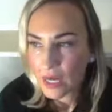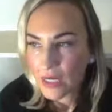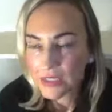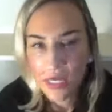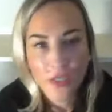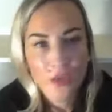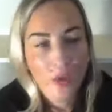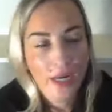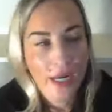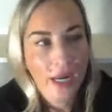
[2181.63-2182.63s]
I tell you
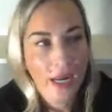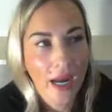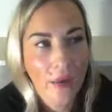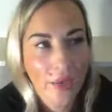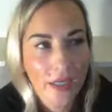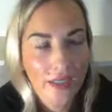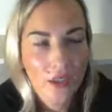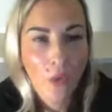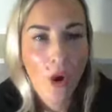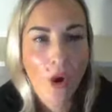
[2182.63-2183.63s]
what, I, I went
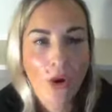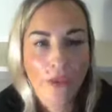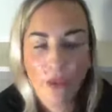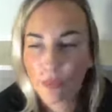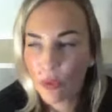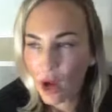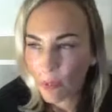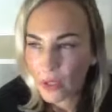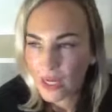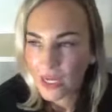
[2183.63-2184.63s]
to walk on the
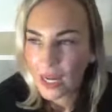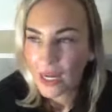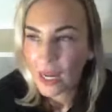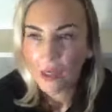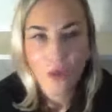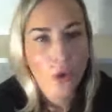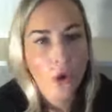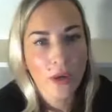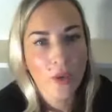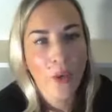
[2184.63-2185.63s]
property and I got
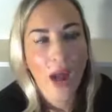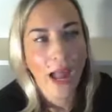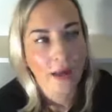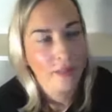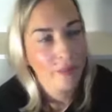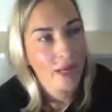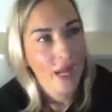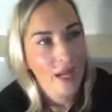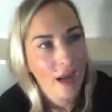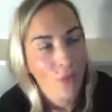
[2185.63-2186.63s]
glory whacked, man.
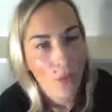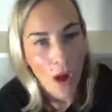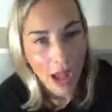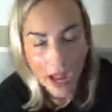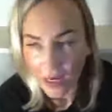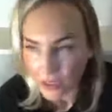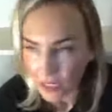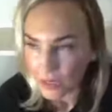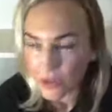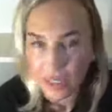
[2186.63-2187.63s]
I got whacked.
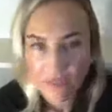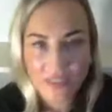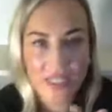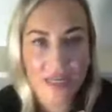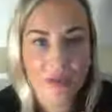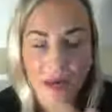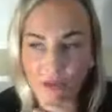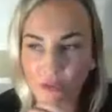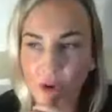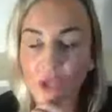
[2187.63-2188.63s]
I couldn't even get in my
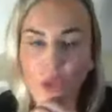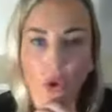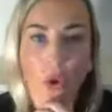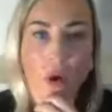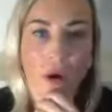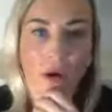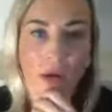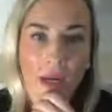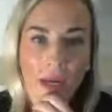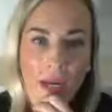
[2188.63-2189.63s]
front door.
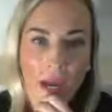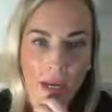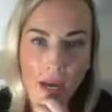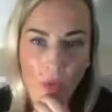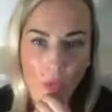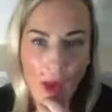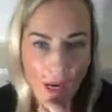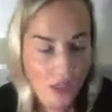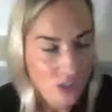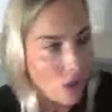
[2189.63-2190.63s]
I got
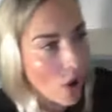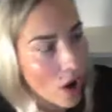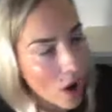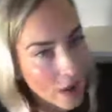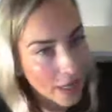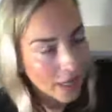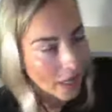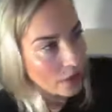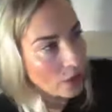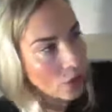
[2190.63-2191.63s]
whacked so hard. I
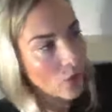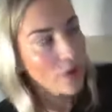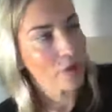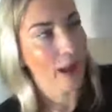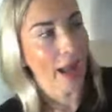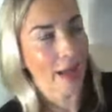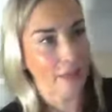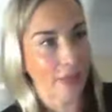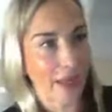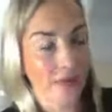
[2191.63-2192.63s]
got glory whacked,
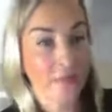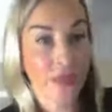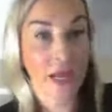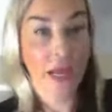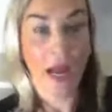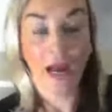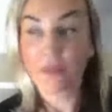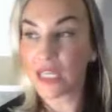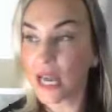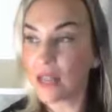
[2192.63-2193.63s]
man. I'm
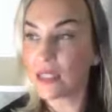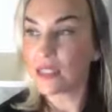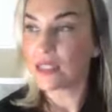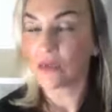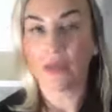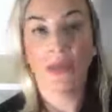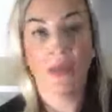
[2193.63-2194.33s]
telling you.